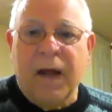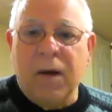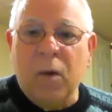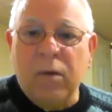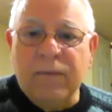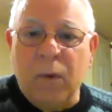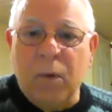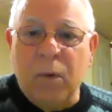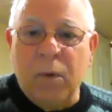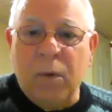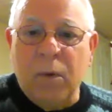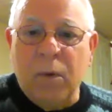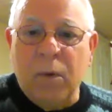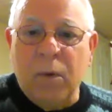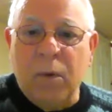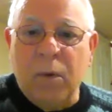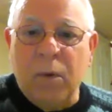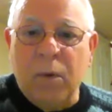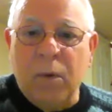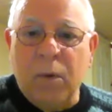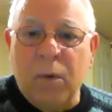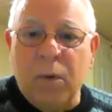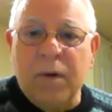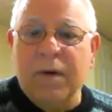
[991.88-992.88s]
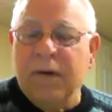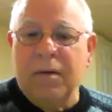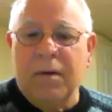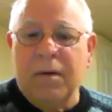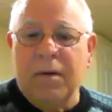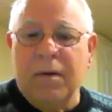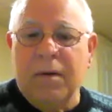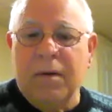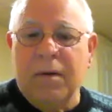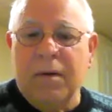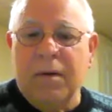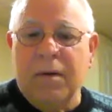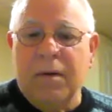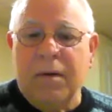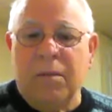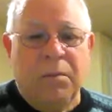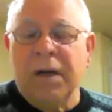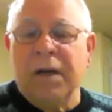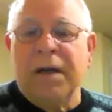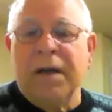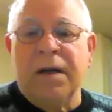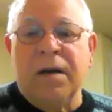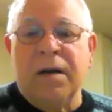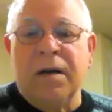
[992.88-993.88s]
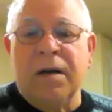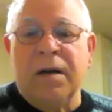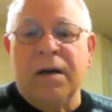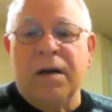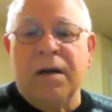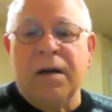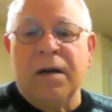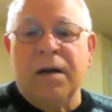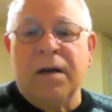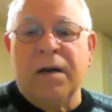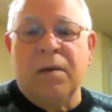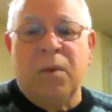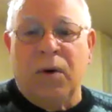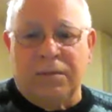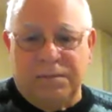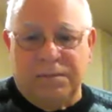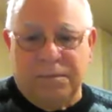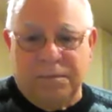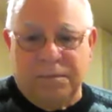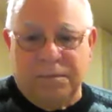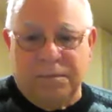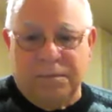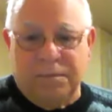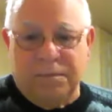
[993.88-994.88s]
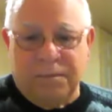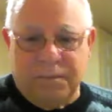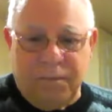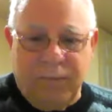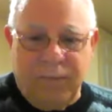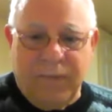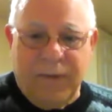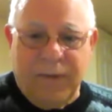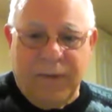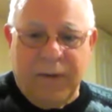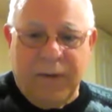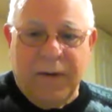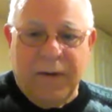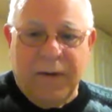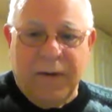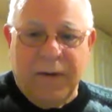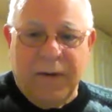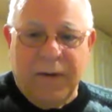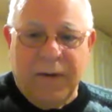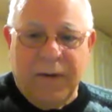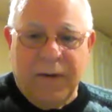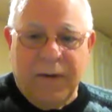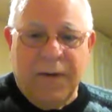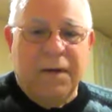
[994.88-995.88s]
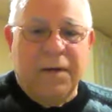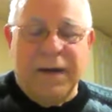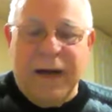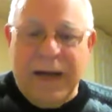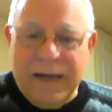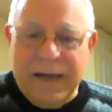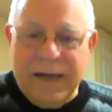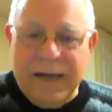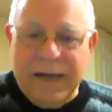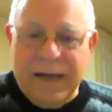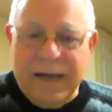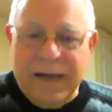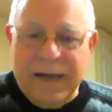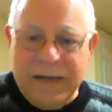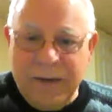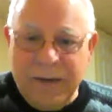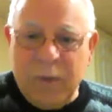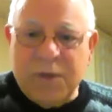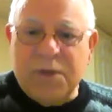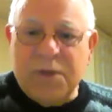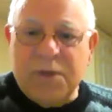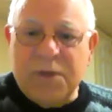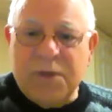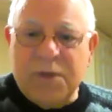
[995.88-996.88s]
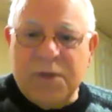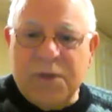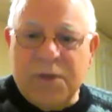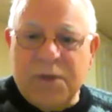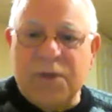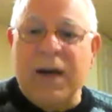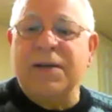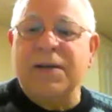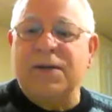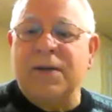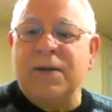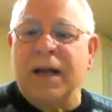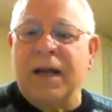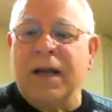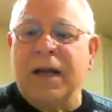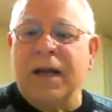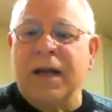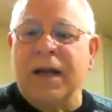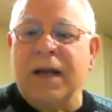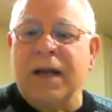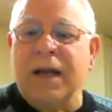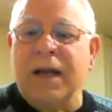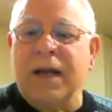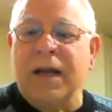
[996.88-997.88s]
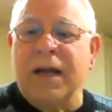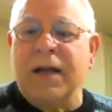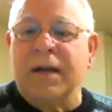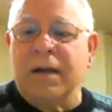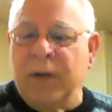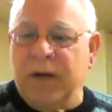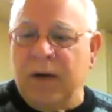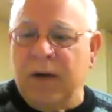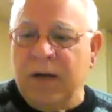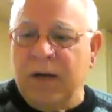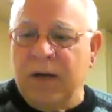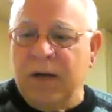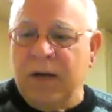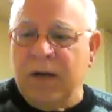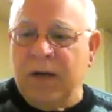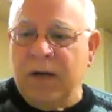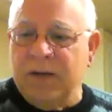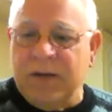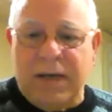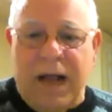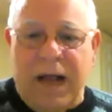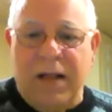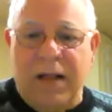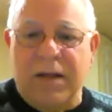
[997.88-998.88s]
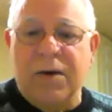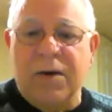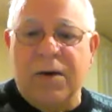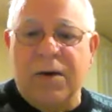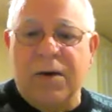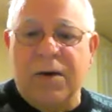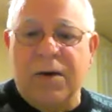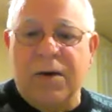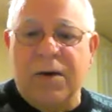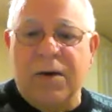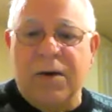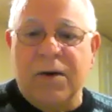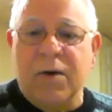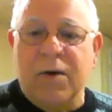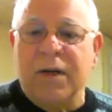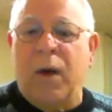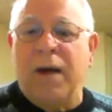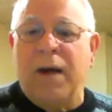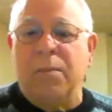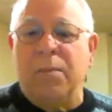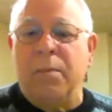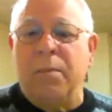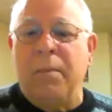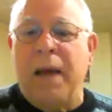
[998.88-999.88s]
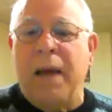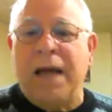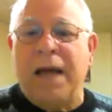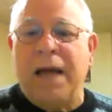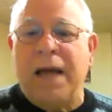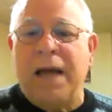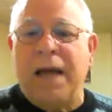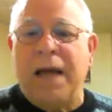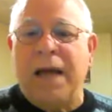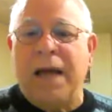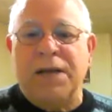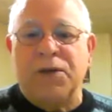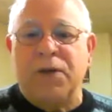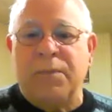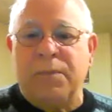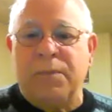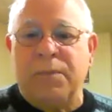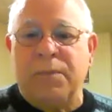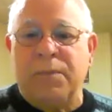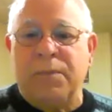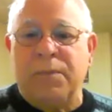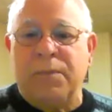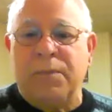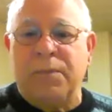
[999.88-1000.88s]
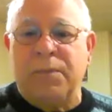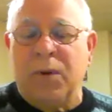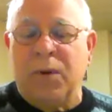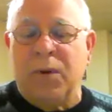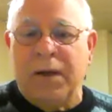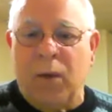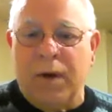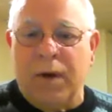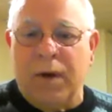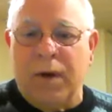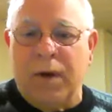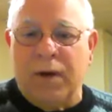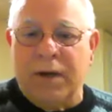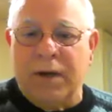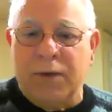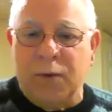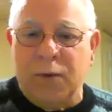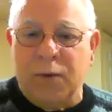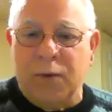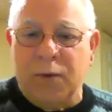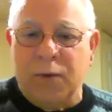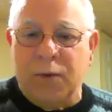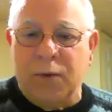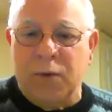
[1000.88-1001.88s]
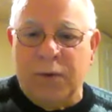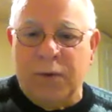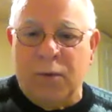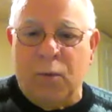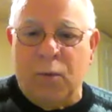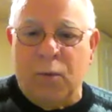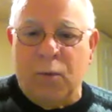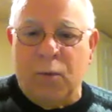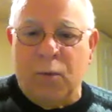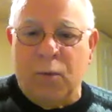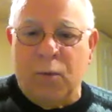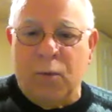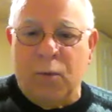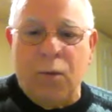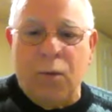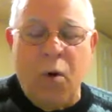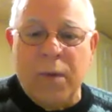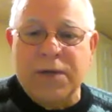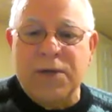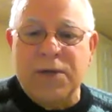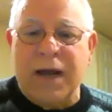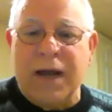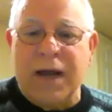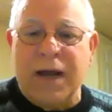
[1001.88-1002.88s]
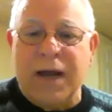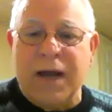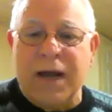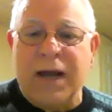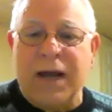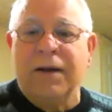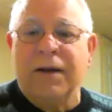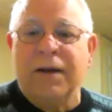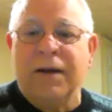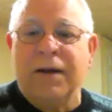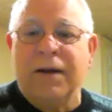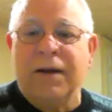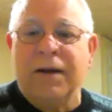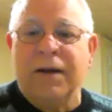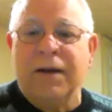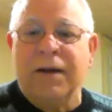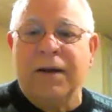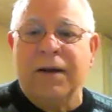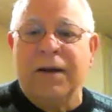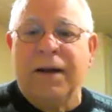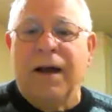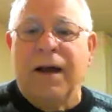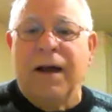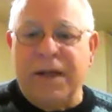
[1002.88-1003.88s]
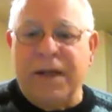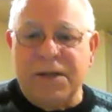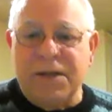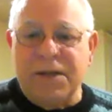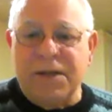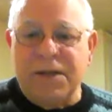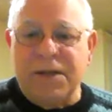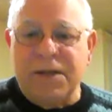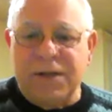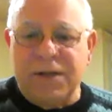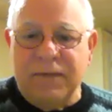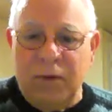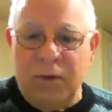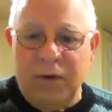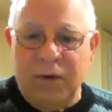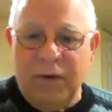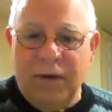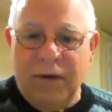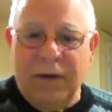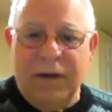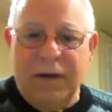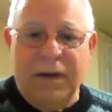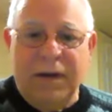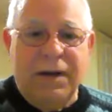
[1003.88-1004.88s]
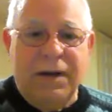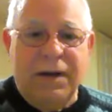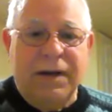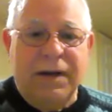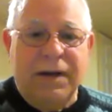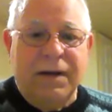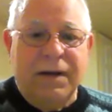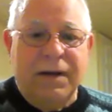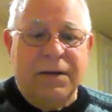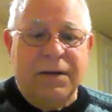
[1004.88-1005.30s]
Now, going forward, millennia more. The idea was changed, and because the calendar didn't quite match up the way they wanted it to, the Romans had a festival